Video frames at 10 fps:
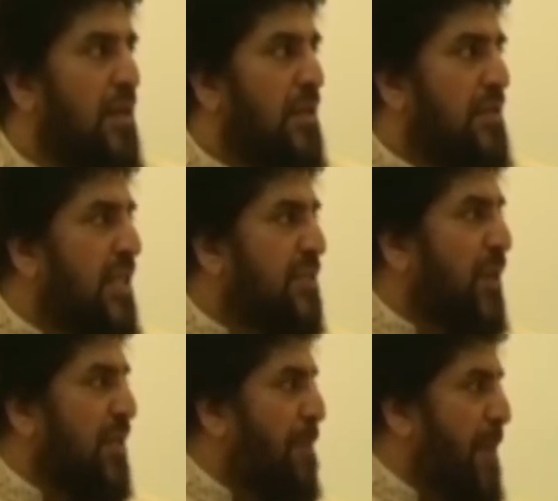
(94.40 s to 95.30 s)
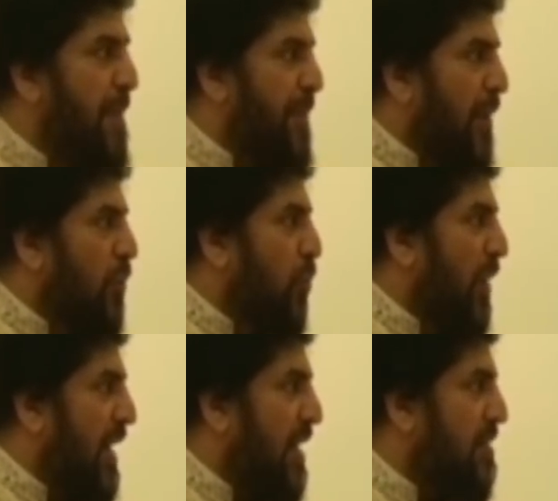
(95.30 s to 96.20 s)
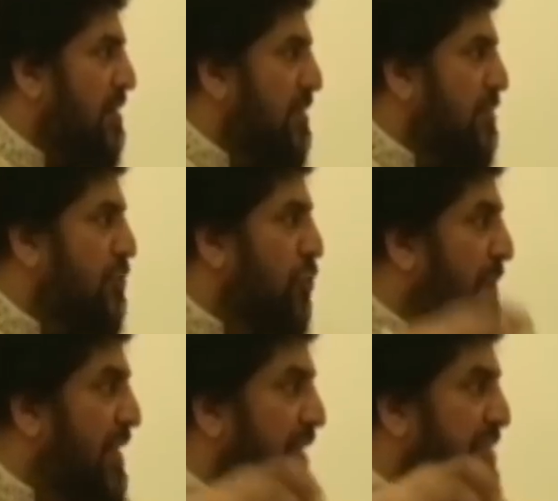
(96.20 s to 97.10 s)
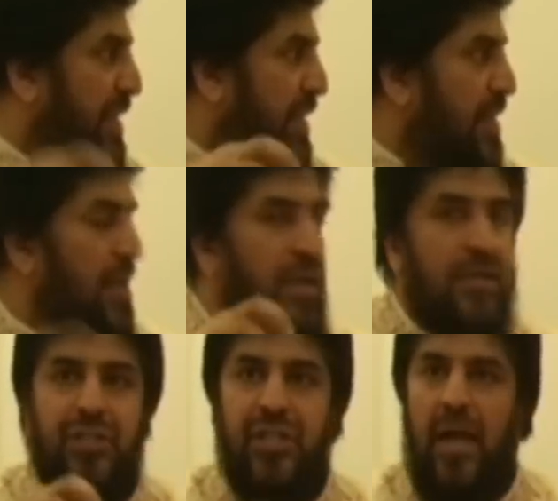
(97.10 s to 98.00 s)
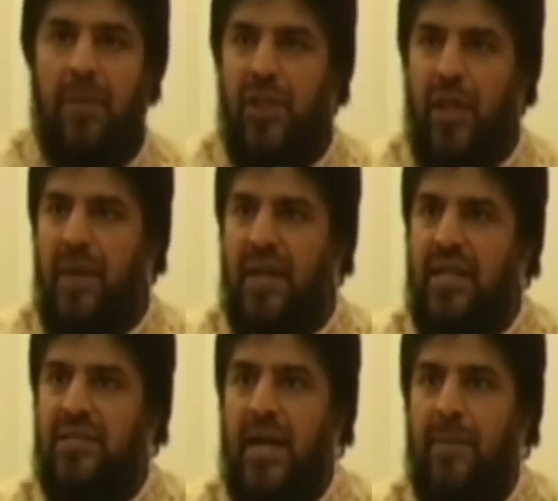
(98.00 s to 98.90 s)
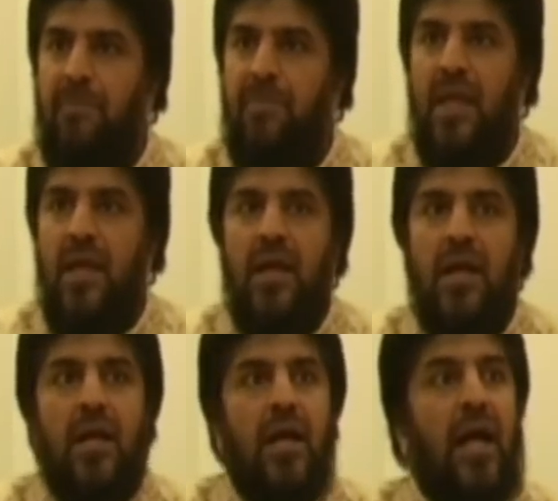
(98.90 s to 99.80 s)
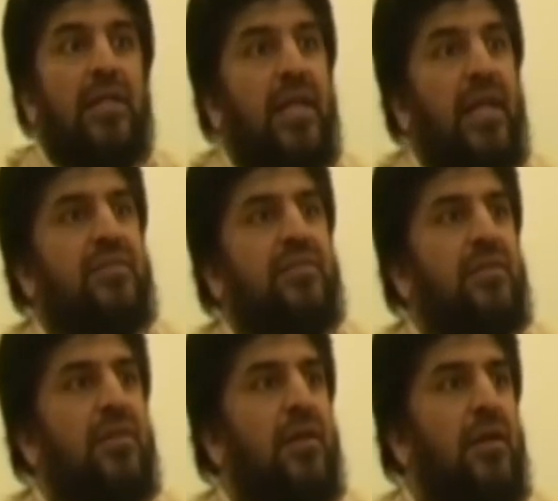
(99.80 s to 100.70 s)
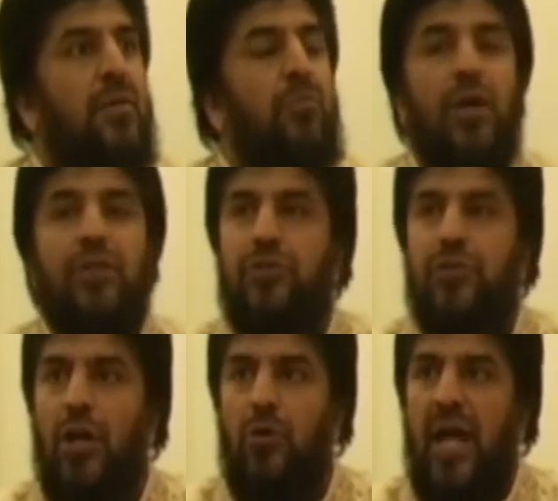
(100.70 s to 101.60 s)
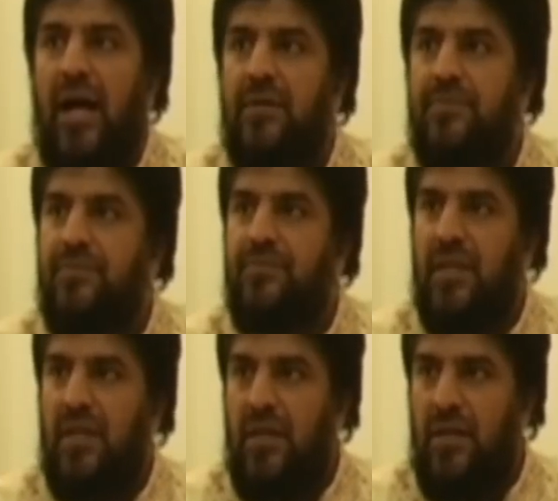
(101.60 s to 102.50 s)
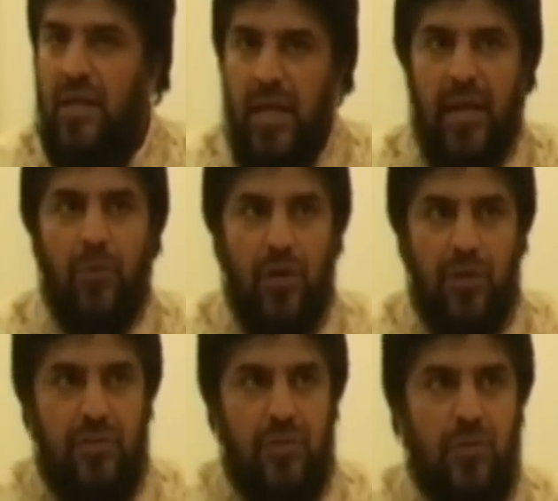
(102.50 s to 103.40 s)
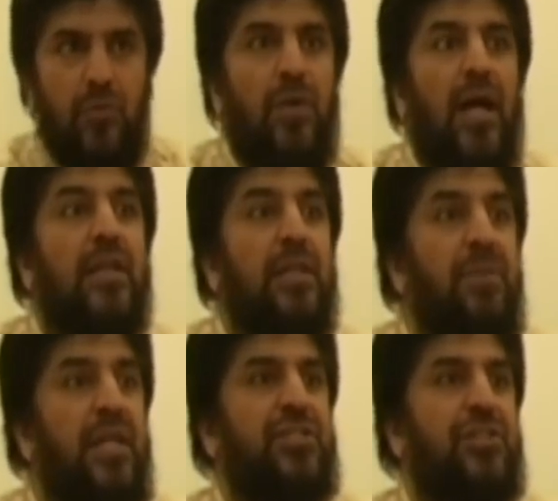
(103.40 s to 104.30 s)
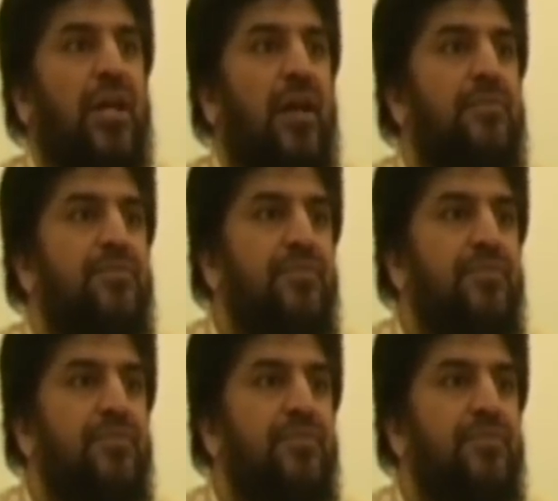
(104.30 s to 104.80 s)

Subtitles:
These were the people who were dominating the Shia Madhab at that time. And this Mu'izzuddawla, he was the minister.